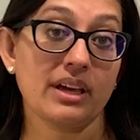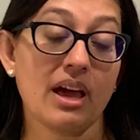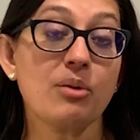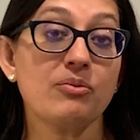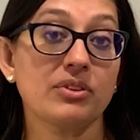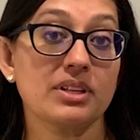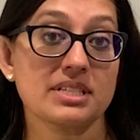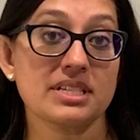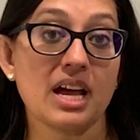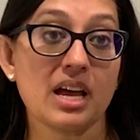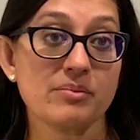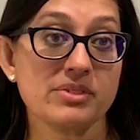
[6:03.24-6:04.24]
helpful as a
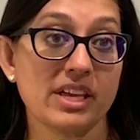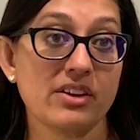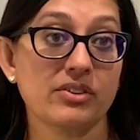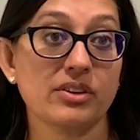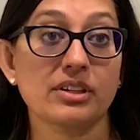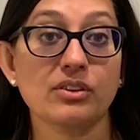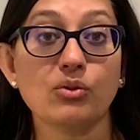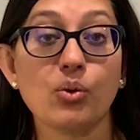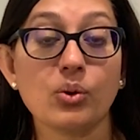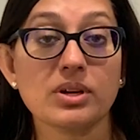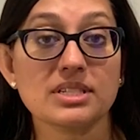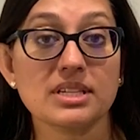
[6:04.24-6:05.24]
time saver. And of
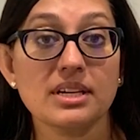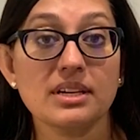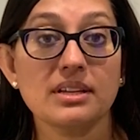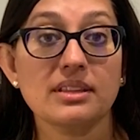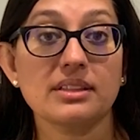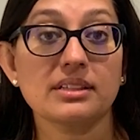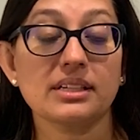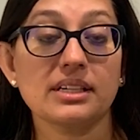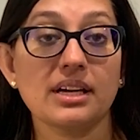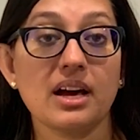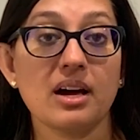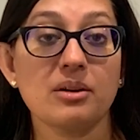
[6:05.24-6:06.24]
course,
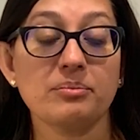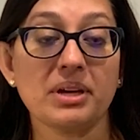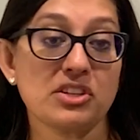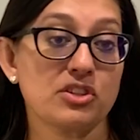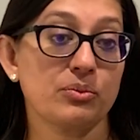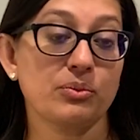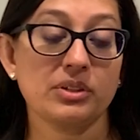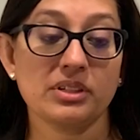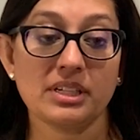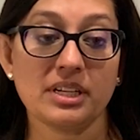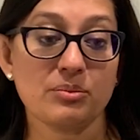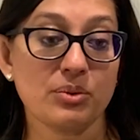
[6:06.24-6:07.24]
the patient would
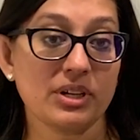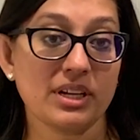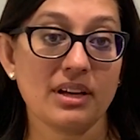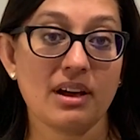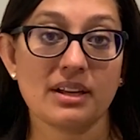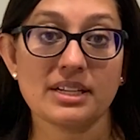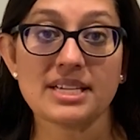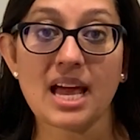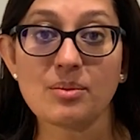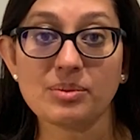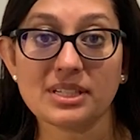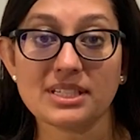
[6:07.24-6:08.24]
input it on a
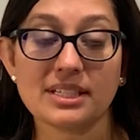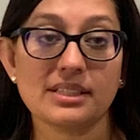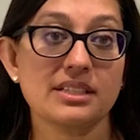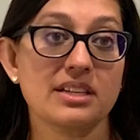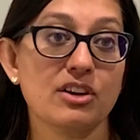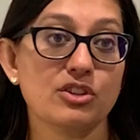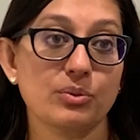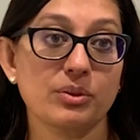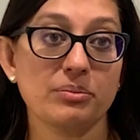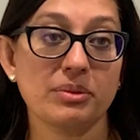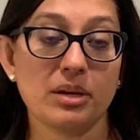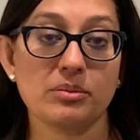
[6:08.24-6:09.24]
tablet, and the doctor
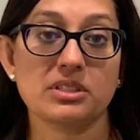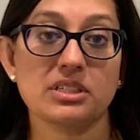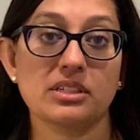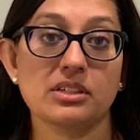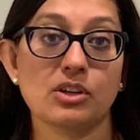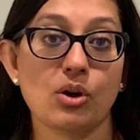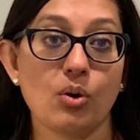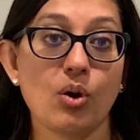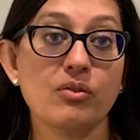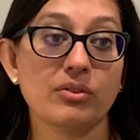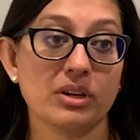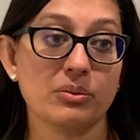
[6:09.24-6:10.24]
would be able to go
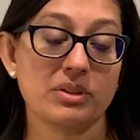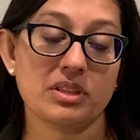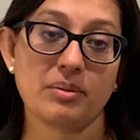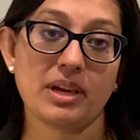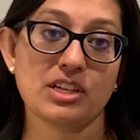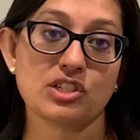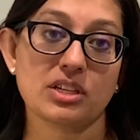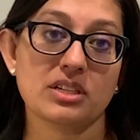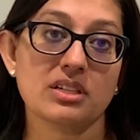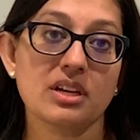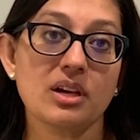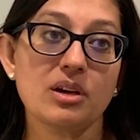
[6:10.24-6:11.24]
over it with the patient.
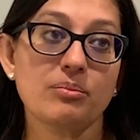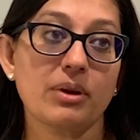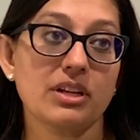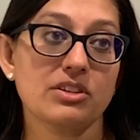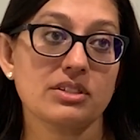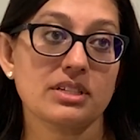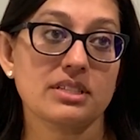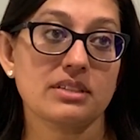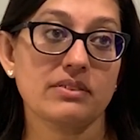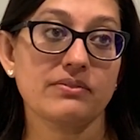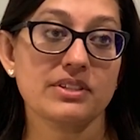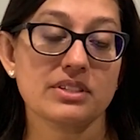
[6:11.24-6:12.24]
But just the
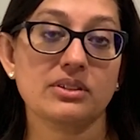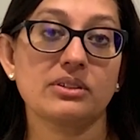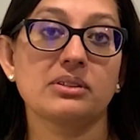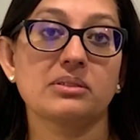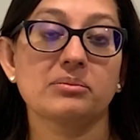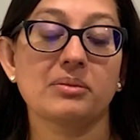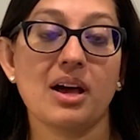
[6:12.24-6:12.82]
physical,